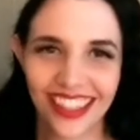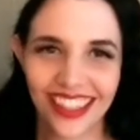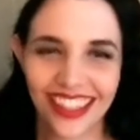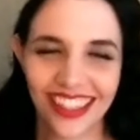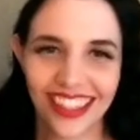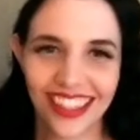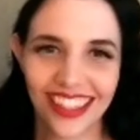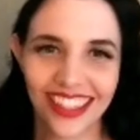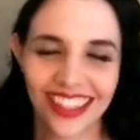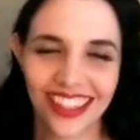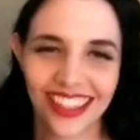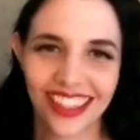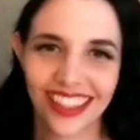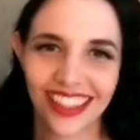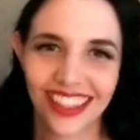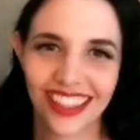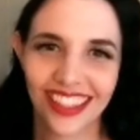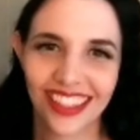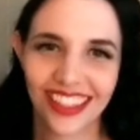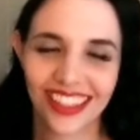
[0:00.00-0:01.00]

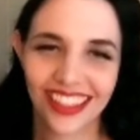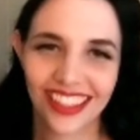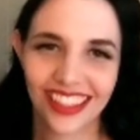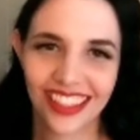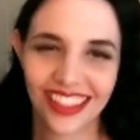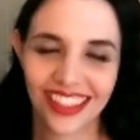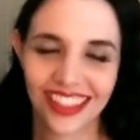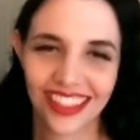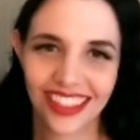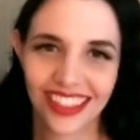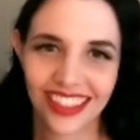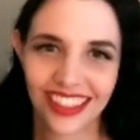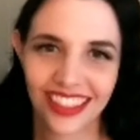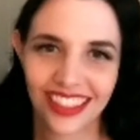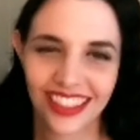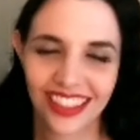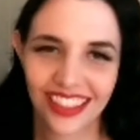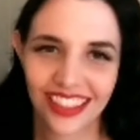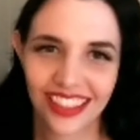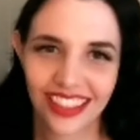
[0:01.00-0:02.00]

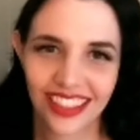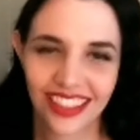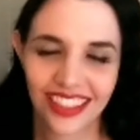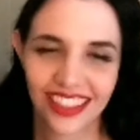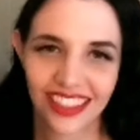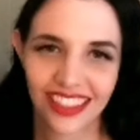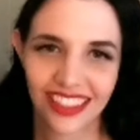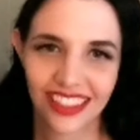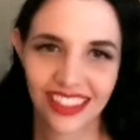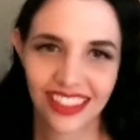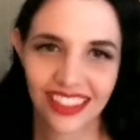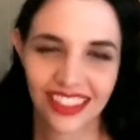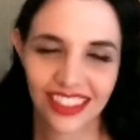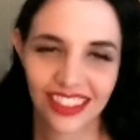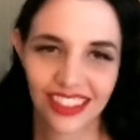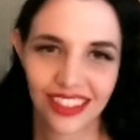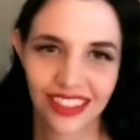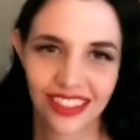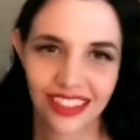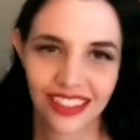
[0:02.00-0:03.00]

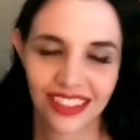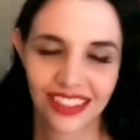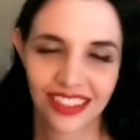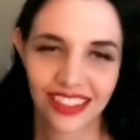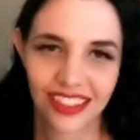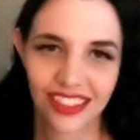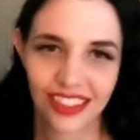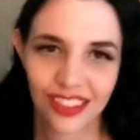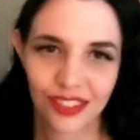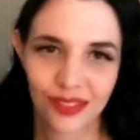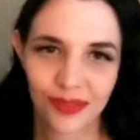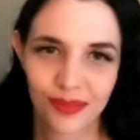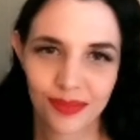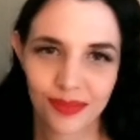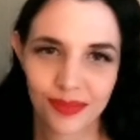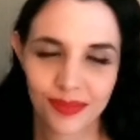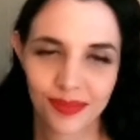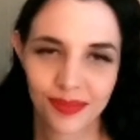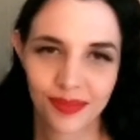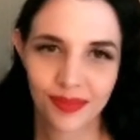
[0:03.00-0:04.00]

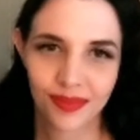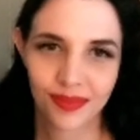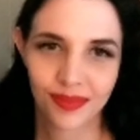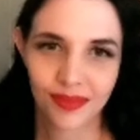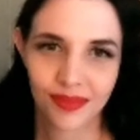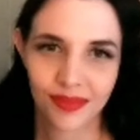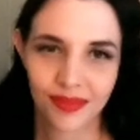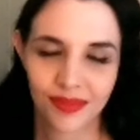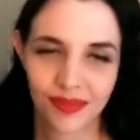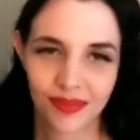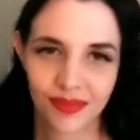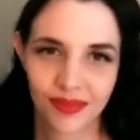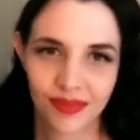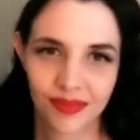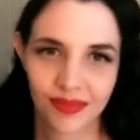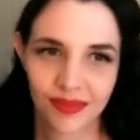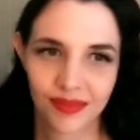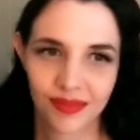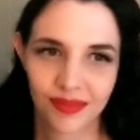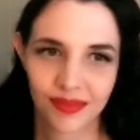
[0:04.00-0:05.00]

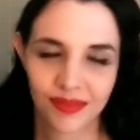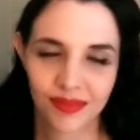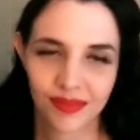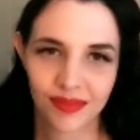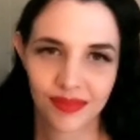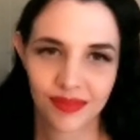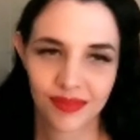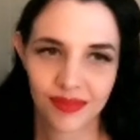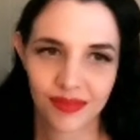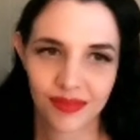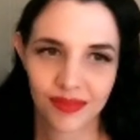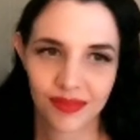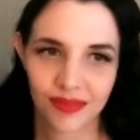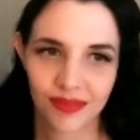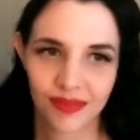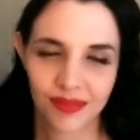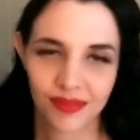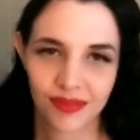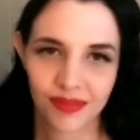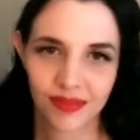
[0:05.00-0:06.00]

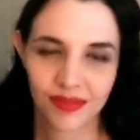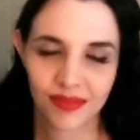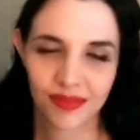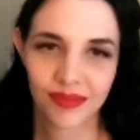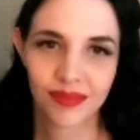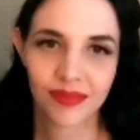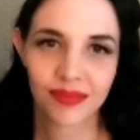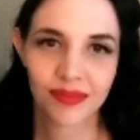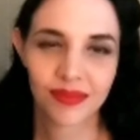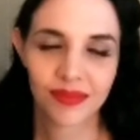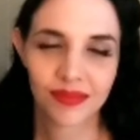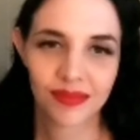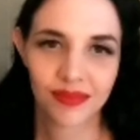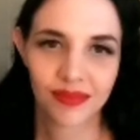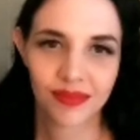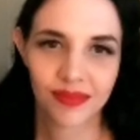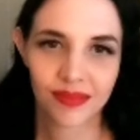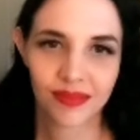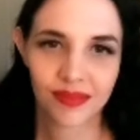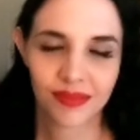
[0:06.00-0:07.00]

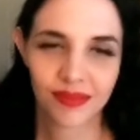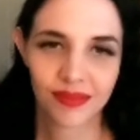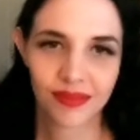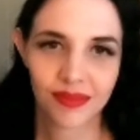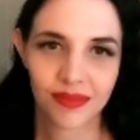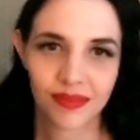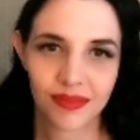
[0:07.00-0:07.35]
This person isn't speaking.